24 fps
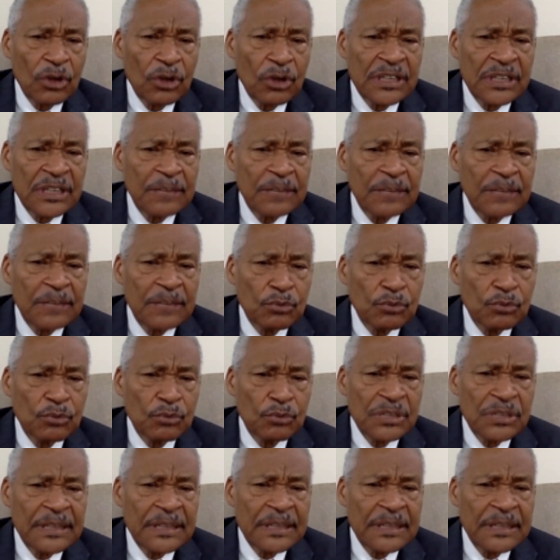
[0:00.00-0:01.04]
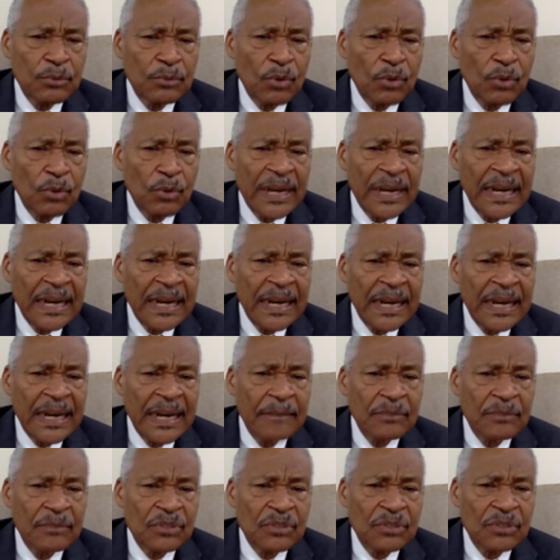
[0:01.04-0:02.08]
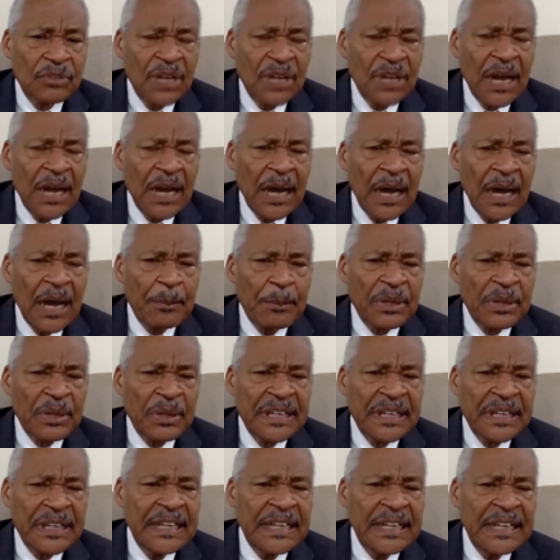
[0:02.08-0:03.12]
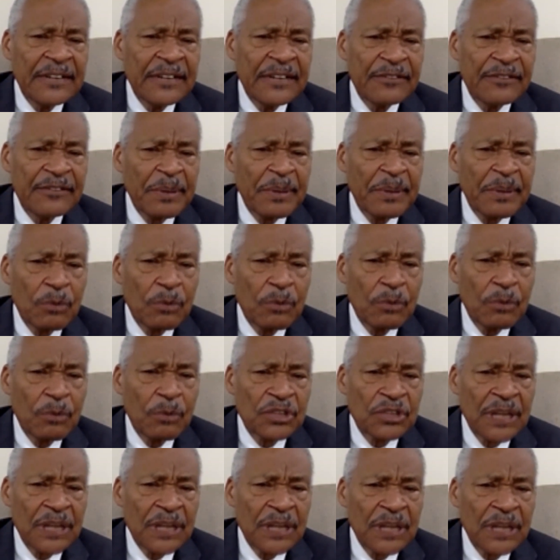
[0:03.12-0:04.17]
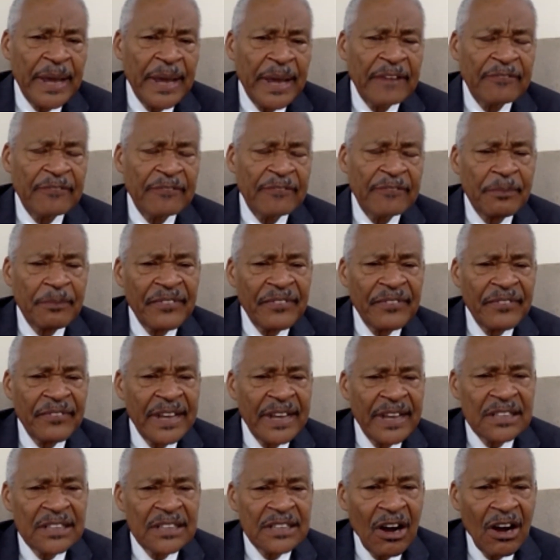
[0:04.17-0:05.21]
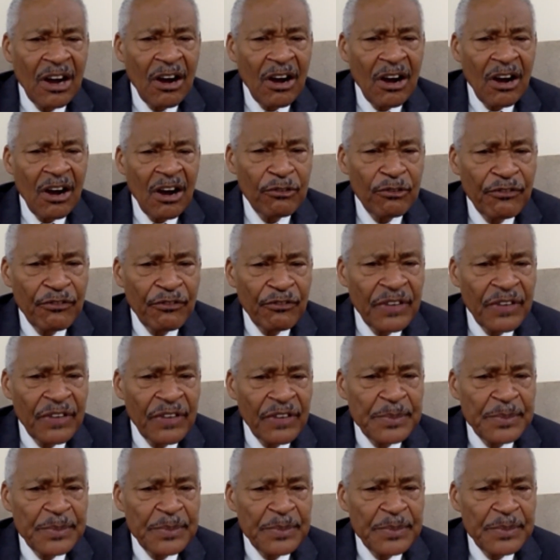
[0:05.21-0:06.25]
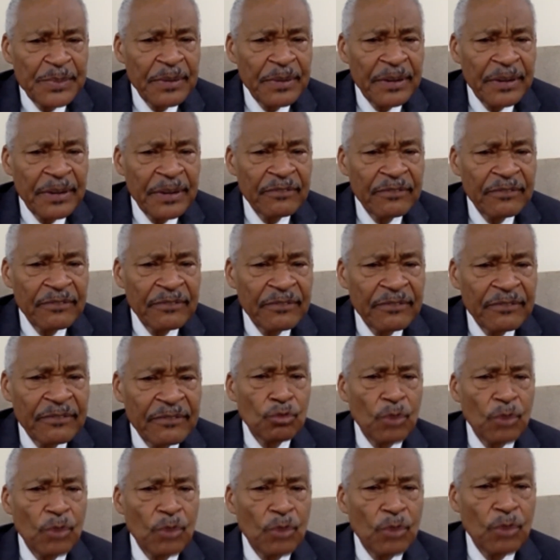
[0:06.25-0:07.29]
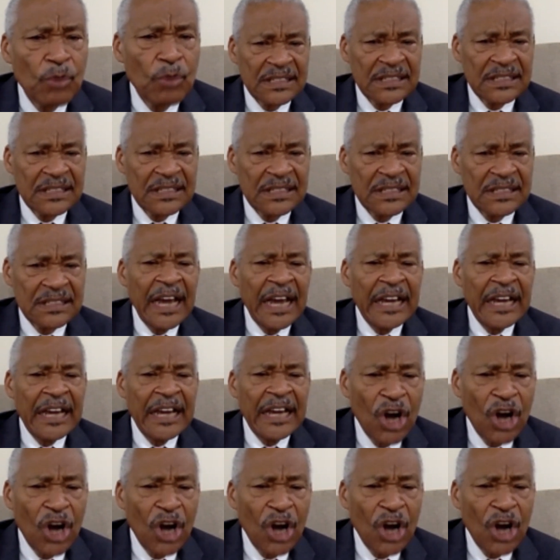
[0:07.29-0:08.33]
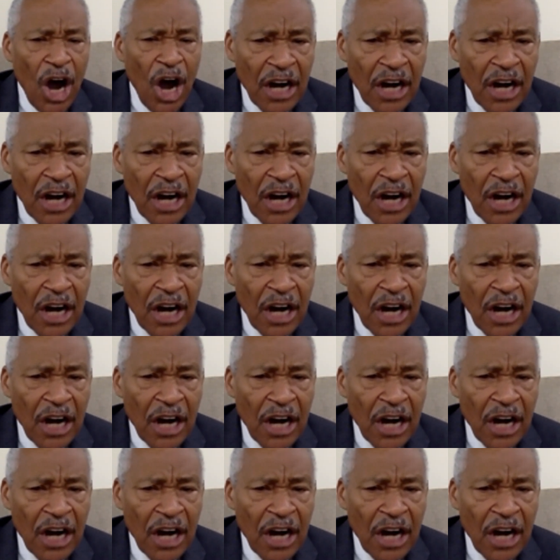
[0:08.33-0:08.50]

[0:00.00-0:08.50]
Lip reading: bruises and the broken limbs, but healing from emotional pain, from things, awful things people have done to us, is hard,